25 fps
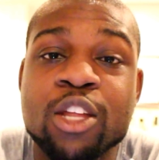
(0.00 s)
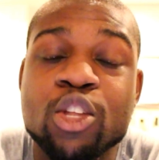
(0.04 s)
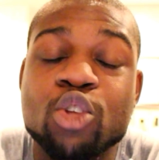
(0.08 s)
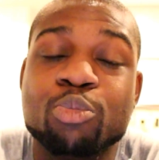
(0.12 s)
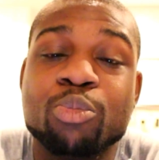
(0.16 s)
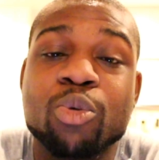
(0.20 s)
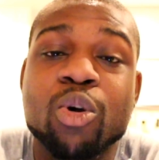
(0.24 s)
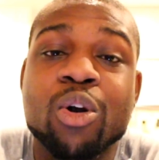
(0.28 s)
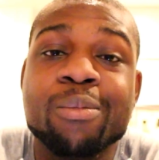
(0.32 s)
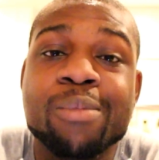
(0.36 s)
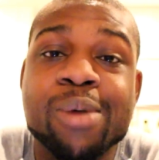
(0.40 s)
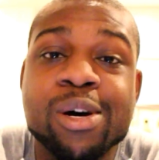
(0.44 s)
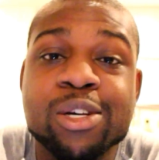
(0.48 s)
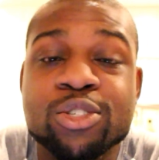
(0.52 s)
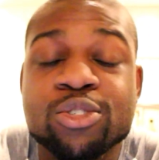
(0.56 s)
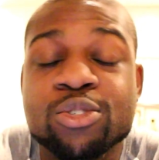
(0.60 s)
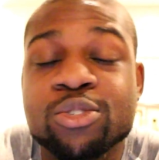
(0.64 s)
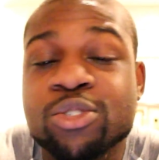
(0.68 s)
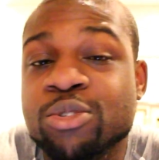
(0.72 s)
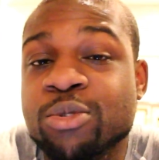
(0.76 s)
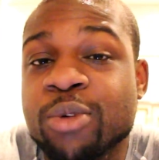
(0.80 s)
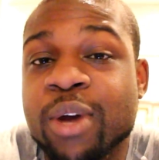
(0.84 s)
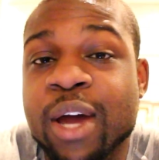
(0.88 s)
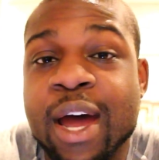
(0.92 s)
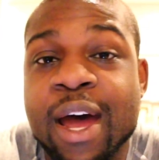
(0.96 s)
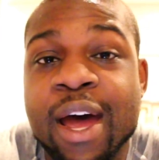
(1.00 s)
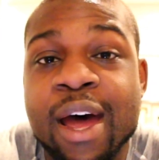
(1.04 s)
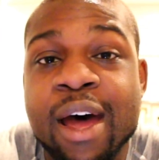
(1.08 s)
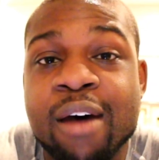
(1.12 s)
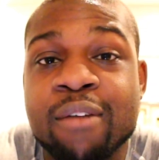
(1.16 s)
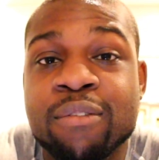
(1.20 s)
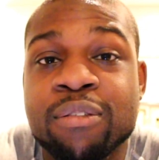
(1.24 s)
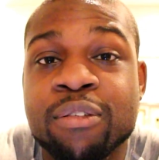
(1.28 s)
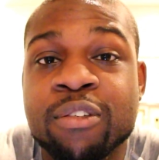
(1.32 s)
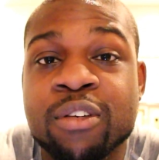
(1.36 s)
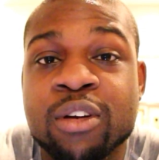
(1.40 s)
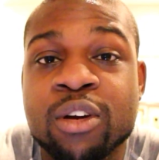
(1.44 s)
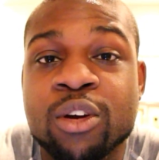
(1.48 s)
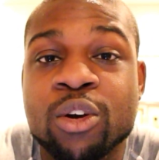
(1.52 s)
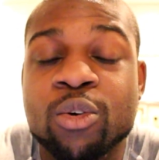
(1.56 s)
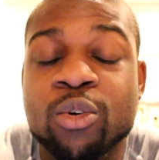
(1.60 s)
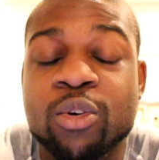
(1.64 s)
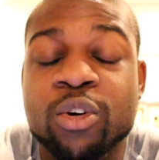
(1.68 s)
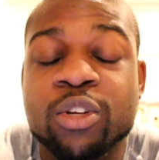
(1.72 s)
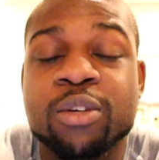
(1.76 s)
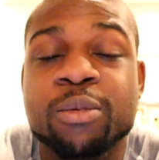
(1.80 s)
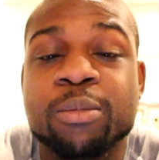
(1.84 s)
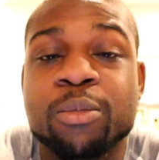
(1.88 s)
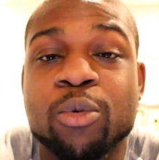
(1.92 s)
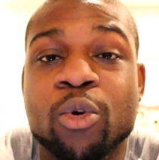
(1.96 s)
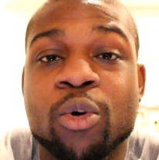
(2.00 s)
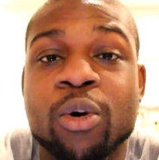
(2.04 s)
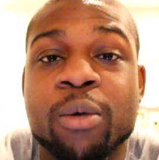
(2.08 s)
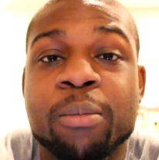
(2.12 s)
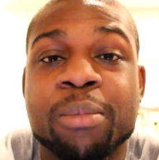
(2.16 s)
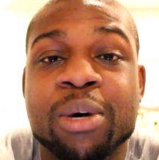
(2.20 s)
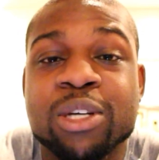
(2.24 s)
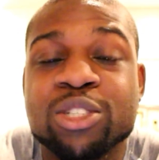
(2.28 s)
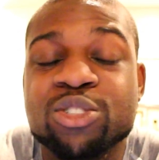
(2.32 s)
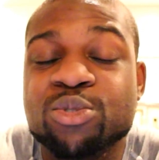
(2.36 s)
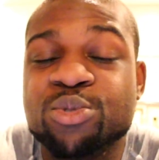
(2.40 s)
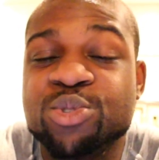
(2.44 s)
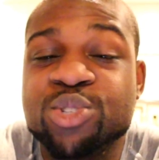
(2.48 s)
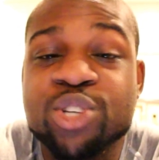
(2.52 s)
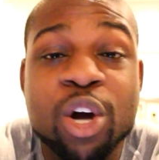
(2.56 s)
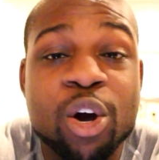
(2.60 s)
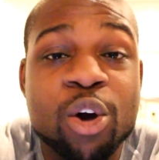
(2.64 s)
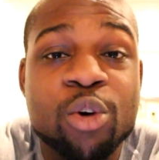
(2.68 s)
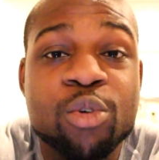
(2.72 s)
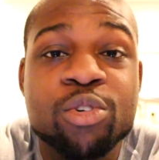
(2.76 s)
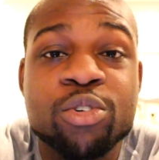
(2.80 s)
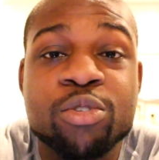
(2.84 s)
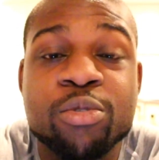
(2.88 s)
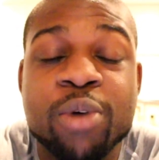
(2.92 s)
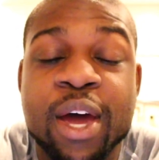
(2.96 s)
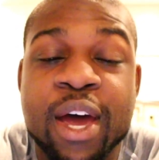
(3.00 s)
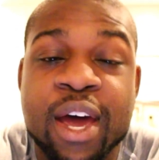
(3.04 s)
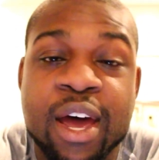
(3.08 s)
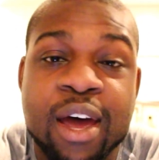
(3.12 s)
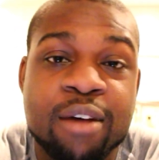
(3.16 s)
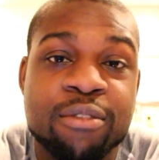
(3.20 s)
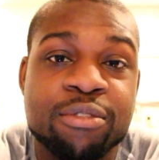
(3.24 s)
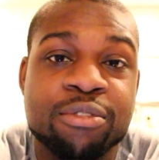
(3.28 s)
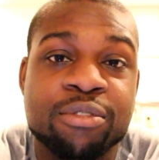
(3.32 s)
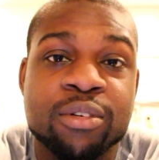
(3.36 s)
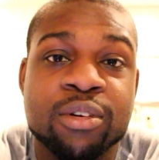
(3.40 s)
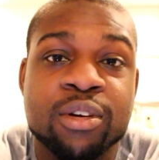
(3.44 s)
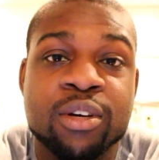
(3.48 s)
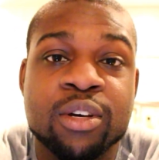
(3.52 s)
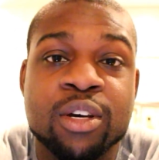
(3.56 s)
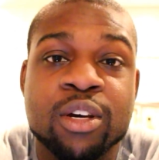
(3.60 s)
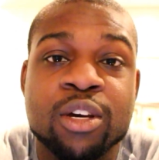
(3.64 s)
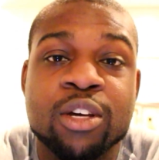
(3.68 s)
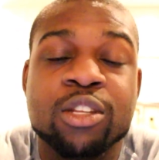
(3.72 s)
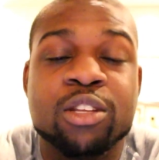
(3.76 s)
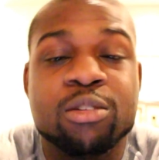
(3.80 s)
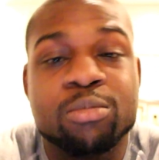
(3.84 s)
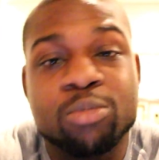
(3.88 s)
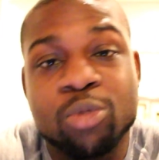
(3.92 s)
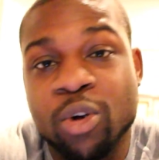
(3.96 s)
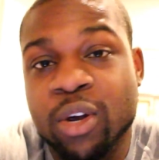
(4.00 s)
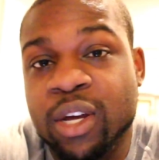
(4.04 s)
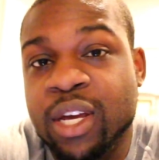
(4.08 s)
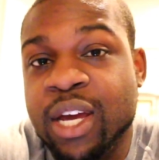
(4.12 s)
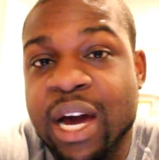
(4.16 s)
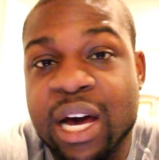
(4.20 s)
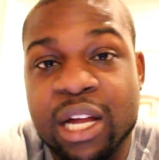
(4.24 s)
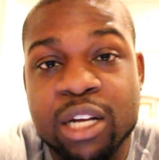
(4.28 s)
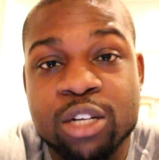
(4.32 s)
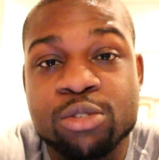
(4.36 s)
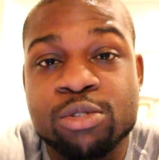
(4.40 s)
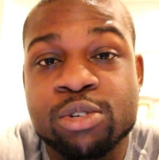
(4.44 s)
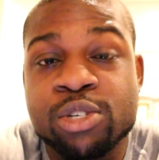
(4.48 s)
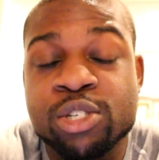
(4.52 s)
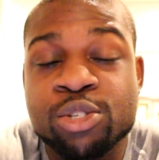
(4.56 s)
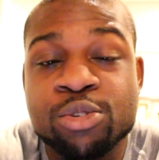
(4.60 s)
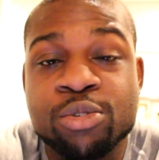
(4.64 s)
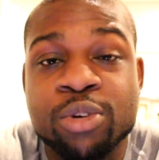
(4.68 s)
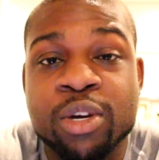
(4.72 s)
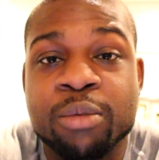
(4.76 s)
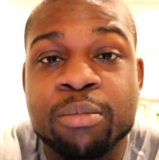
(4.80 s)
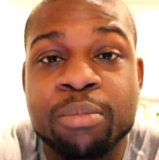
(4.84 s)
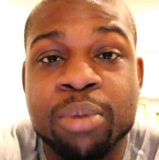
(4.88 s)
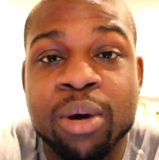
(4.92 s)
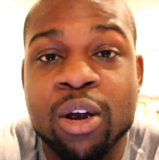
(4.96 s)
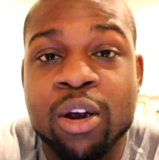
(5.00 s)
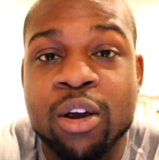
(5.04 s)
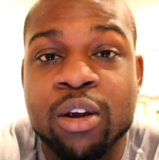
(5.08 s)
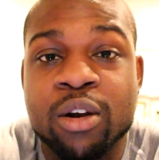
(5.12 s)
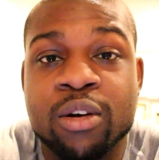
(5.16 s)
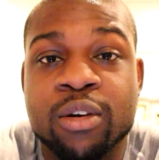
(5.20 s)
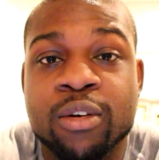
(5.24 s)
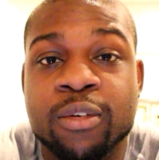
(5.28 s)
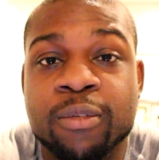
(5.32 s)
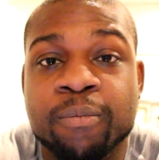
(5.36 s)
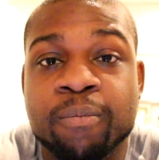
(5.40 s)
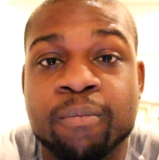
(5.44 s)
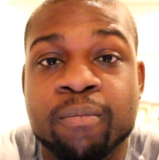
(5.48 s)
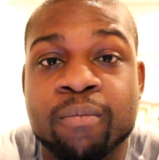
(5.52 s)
The more muscles you have, or the more muscle tone you have, the more calories you can burn.